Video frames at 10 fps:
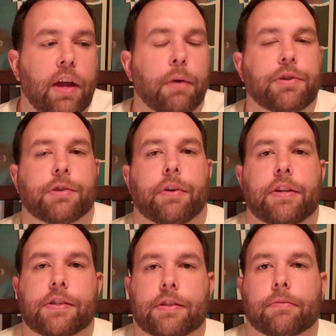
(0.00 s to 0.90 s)
I was just
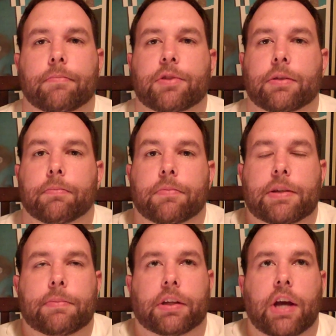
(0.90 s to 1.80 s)
reading some
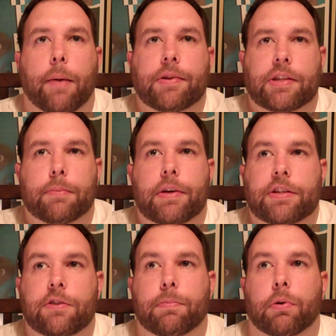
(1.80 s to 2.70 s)
of the comments on the
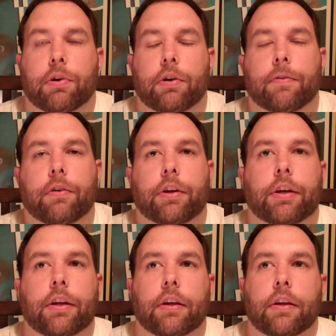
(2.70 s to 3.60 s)
message board over it,
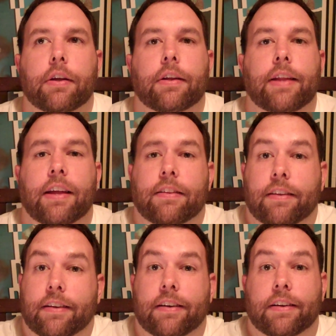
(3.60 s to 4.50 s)

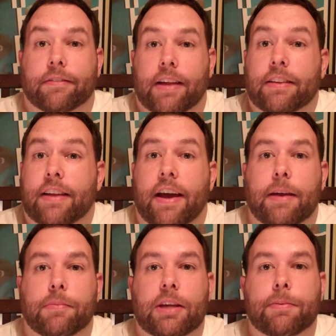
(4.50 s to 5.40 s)
the
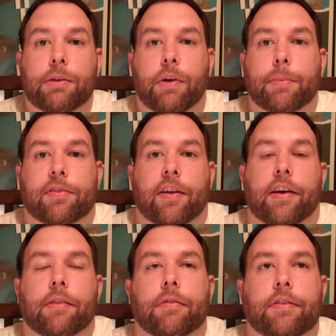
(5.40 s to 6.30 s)
IMDb
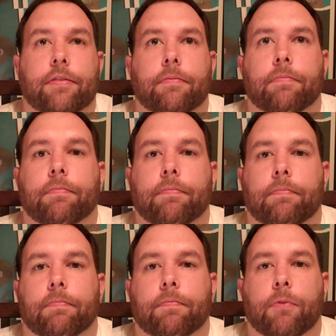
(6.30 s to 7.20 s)
website, which,
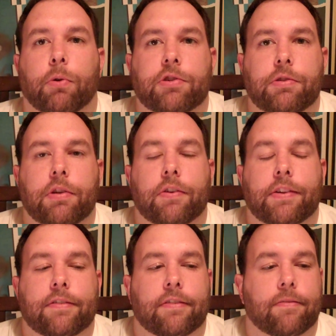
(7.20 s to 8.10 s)
of course, you know,
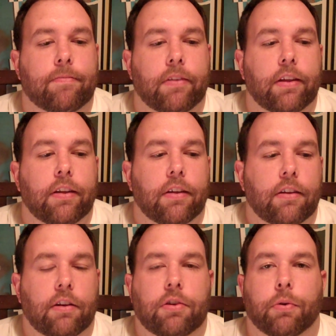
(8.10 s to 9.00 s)
that's
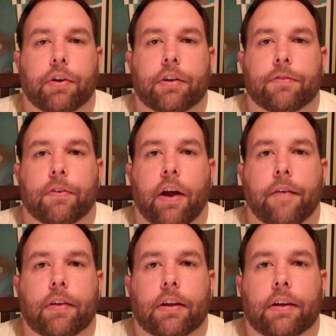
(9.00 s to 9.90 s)
notorious for
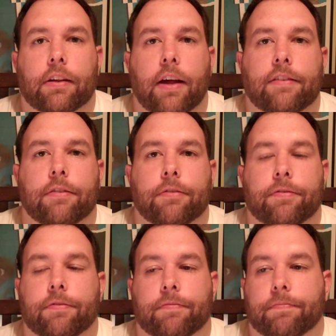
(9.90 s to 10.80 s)
having, like, lots of
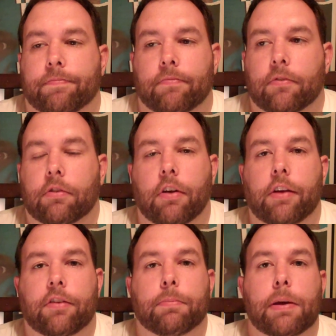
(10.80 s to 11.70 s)

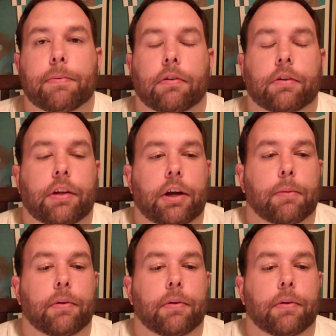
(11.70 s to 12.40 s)
crazy people on there.